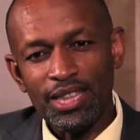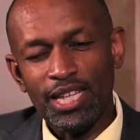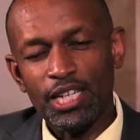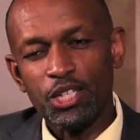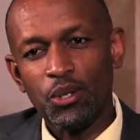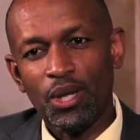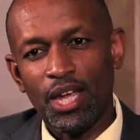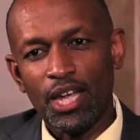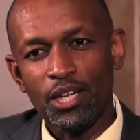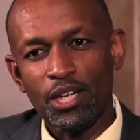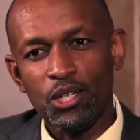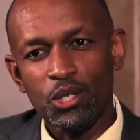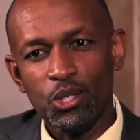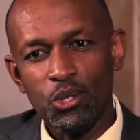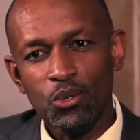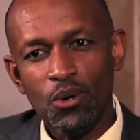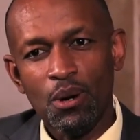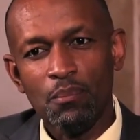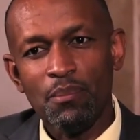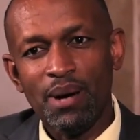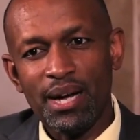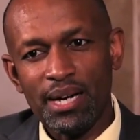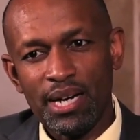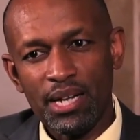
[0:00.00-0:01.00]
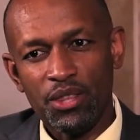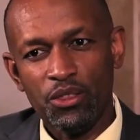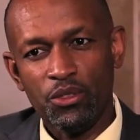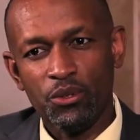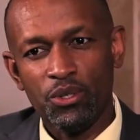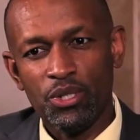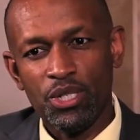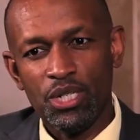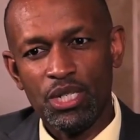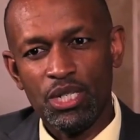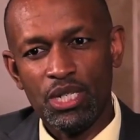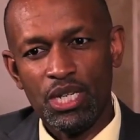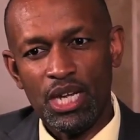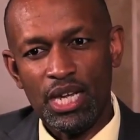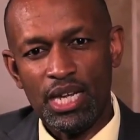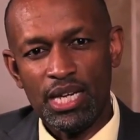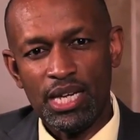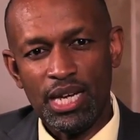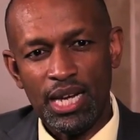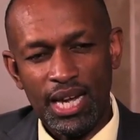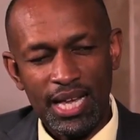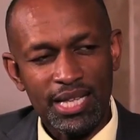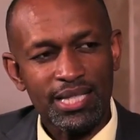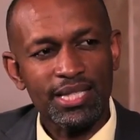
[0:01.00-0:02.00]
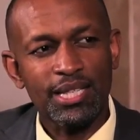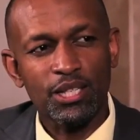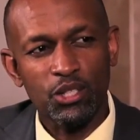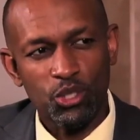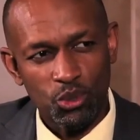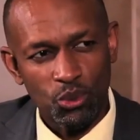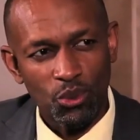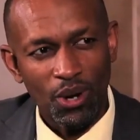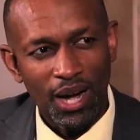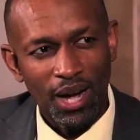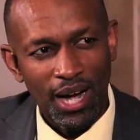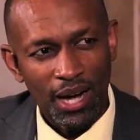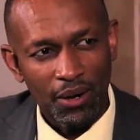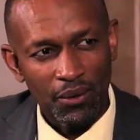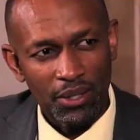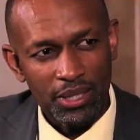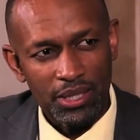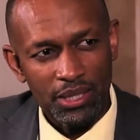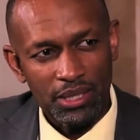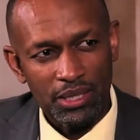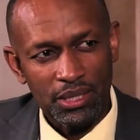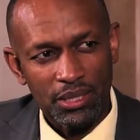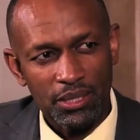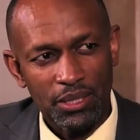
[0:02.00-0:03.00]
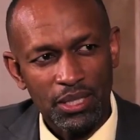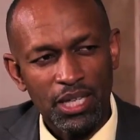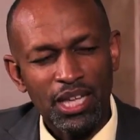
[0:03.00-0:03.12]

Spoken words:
that you can do a marathon in less than 2 hours.